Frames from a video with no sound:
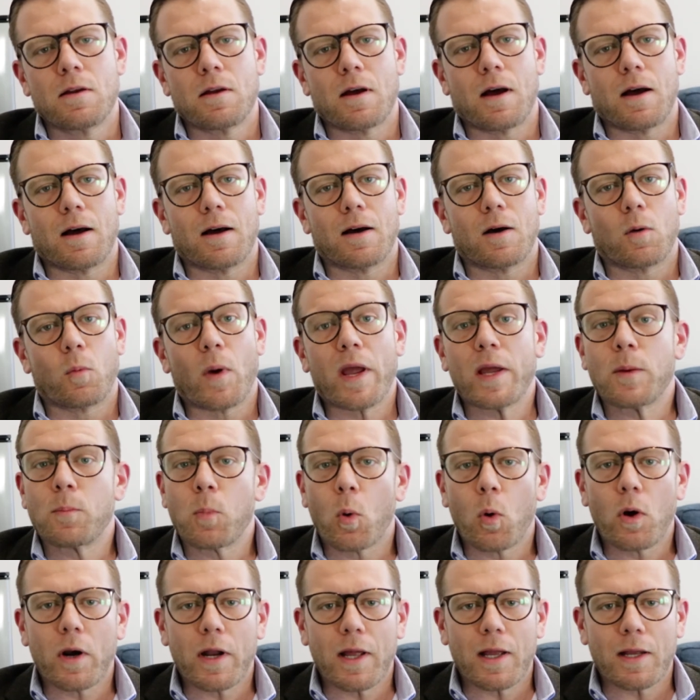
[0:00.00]
uh,
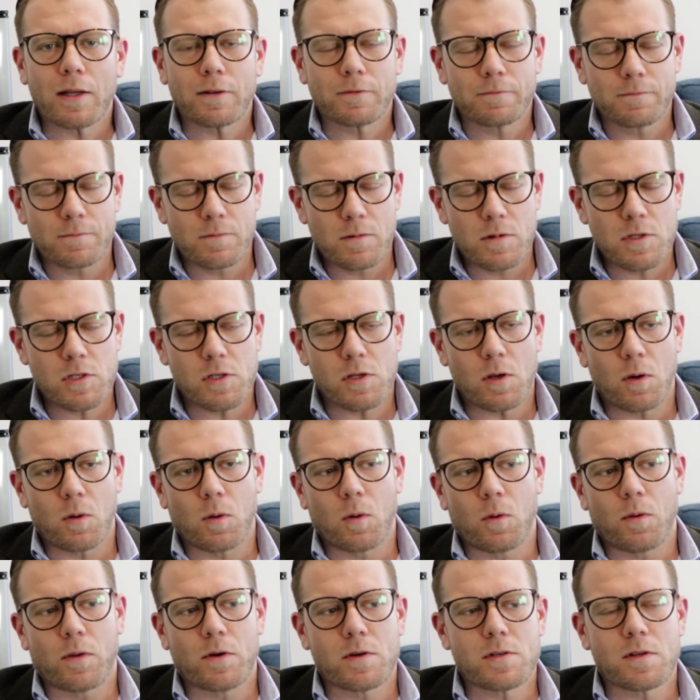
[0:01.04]
wakeboarding.
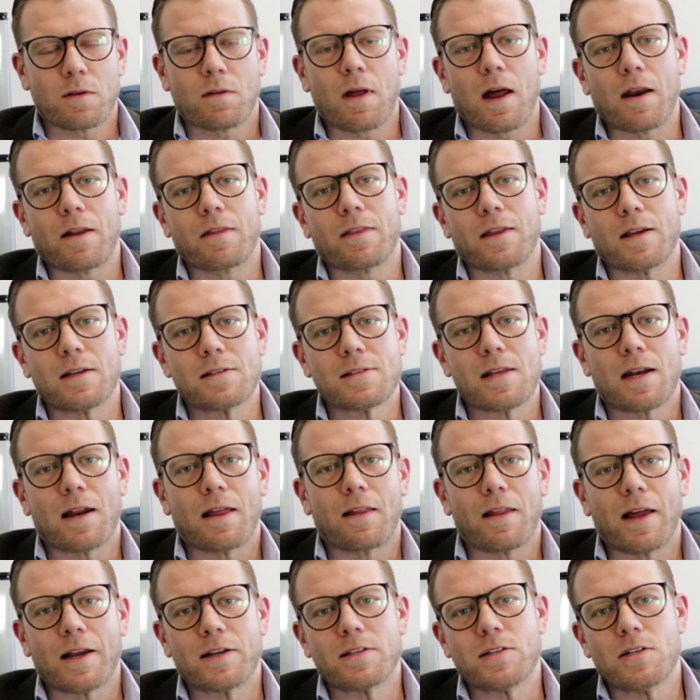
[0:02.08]
So there's a lot of things that I
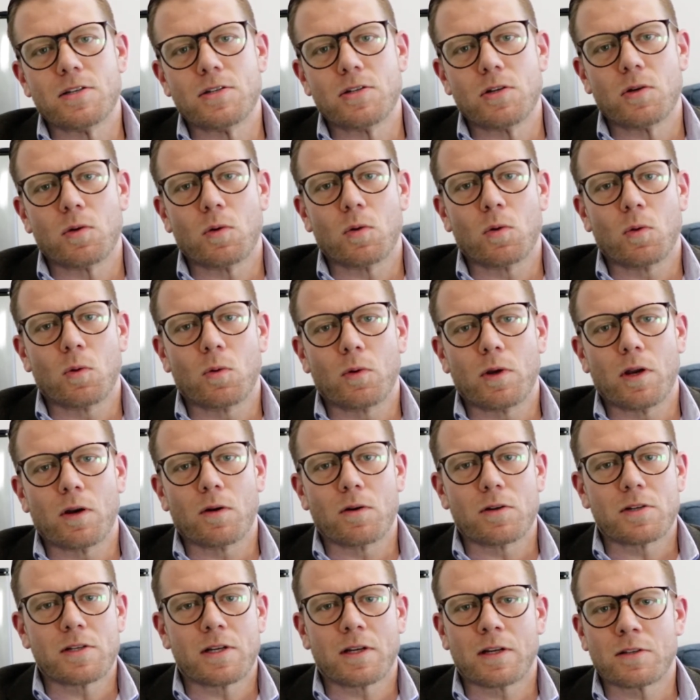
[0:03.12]
like to do. You
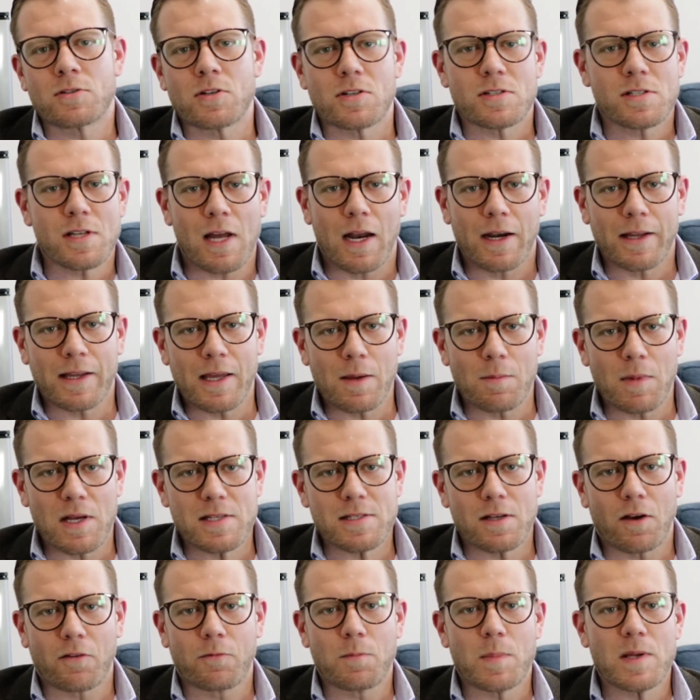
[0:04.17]
know, just kind of keep
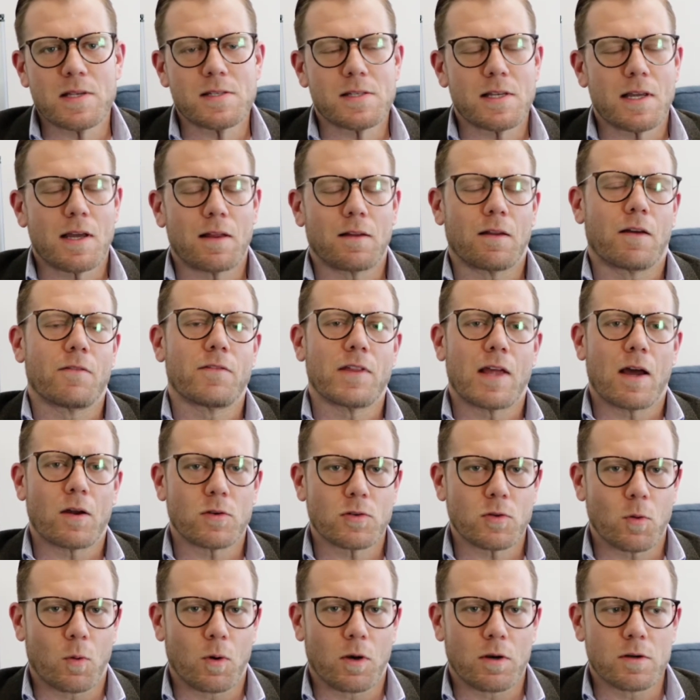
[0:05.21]
myself busy. I love the
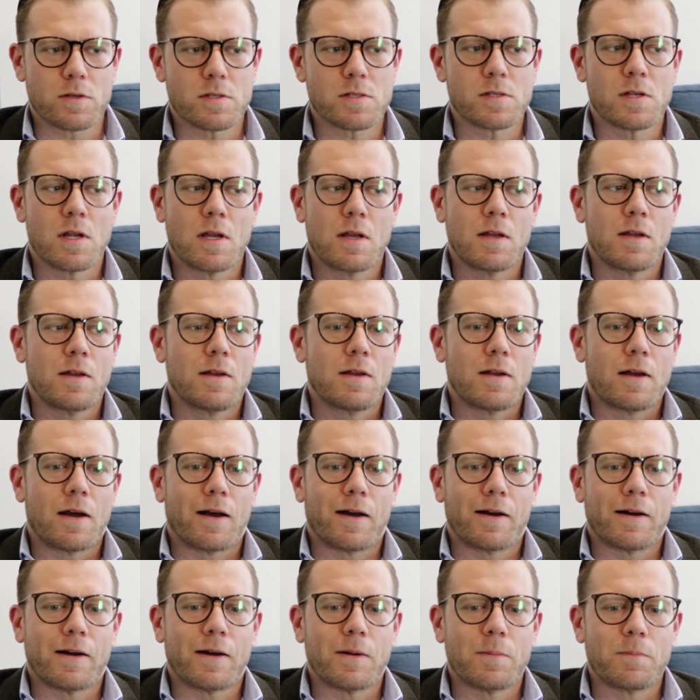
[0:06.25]
outdoors.
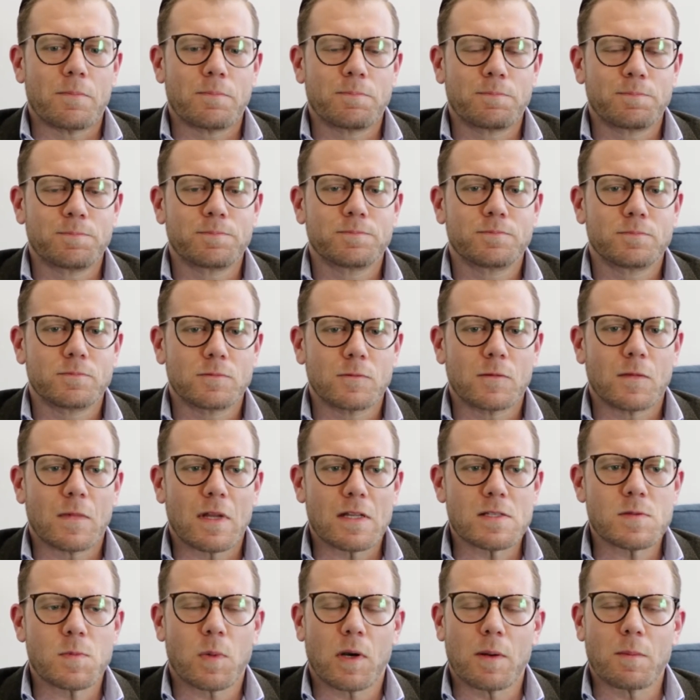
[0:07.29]
Um,
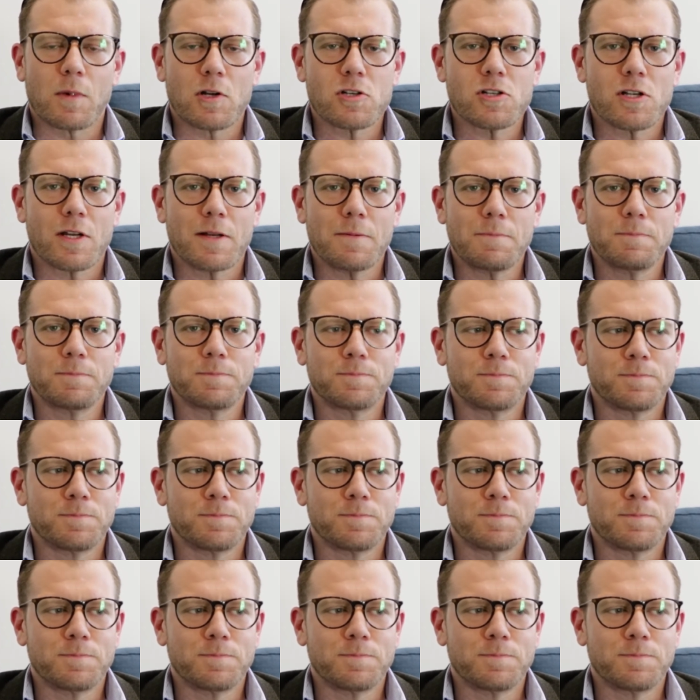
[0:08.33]
that's pretty much it.